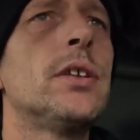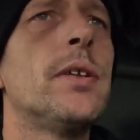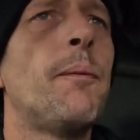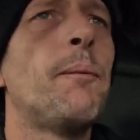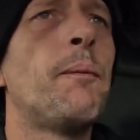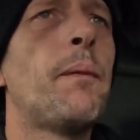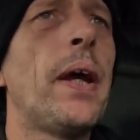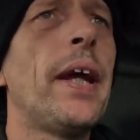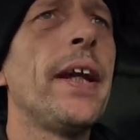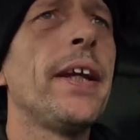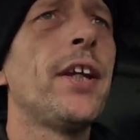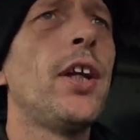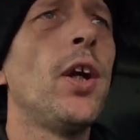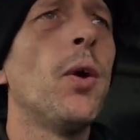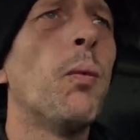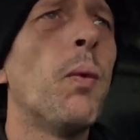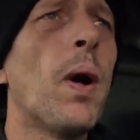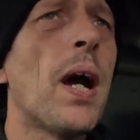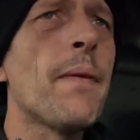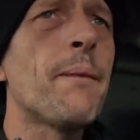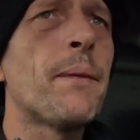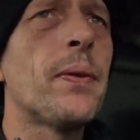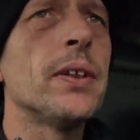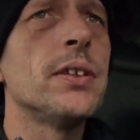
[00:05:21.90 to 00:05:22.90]
pick your
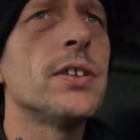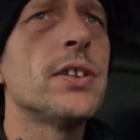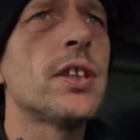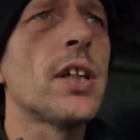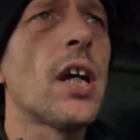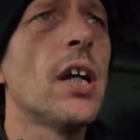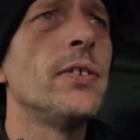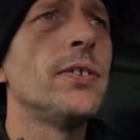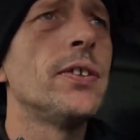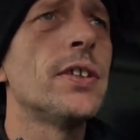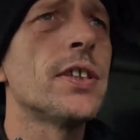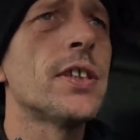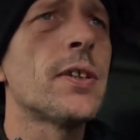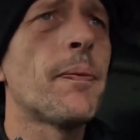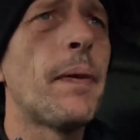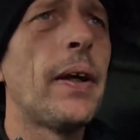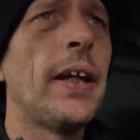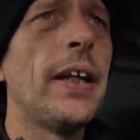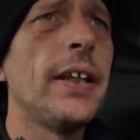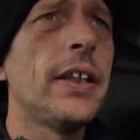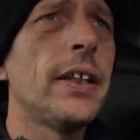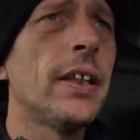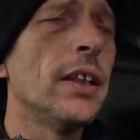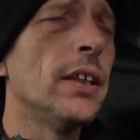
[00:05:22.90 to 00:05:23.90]
weapon, so to
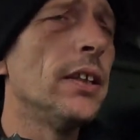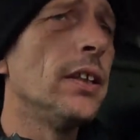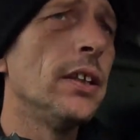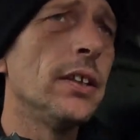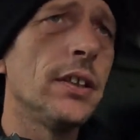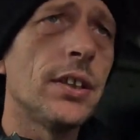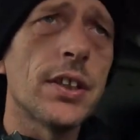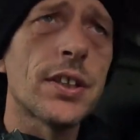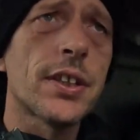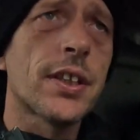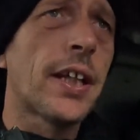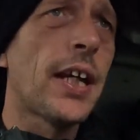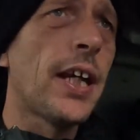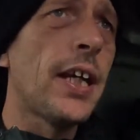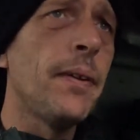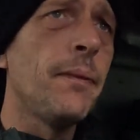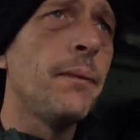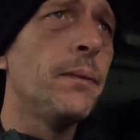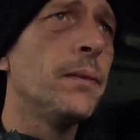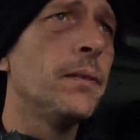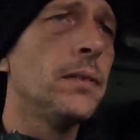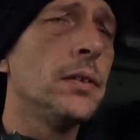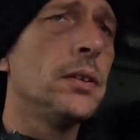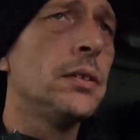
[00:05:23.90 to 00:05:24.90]
speak, and just keep
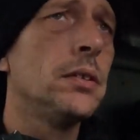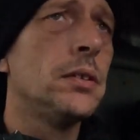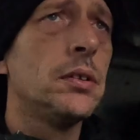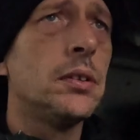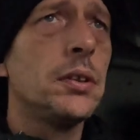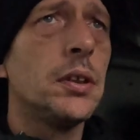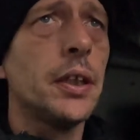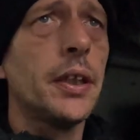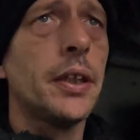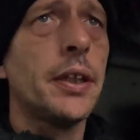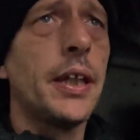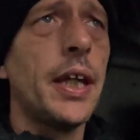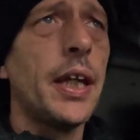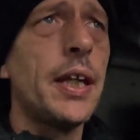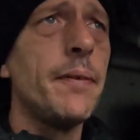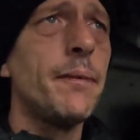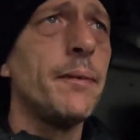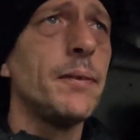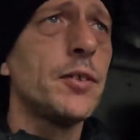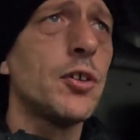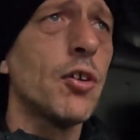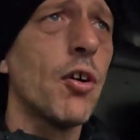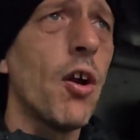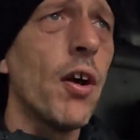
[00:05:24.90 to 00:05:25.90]

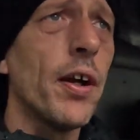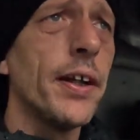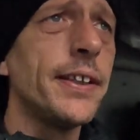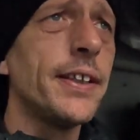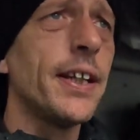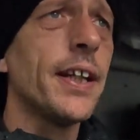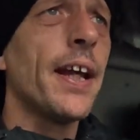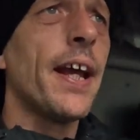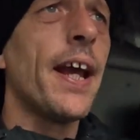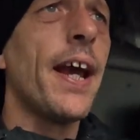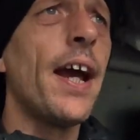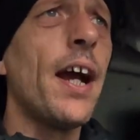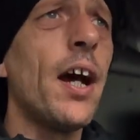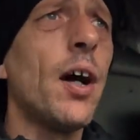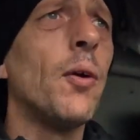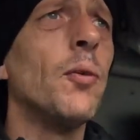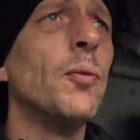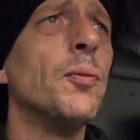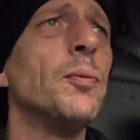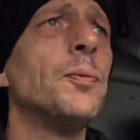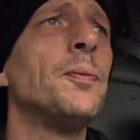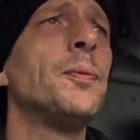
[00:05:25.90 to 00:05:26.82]
grinding it out.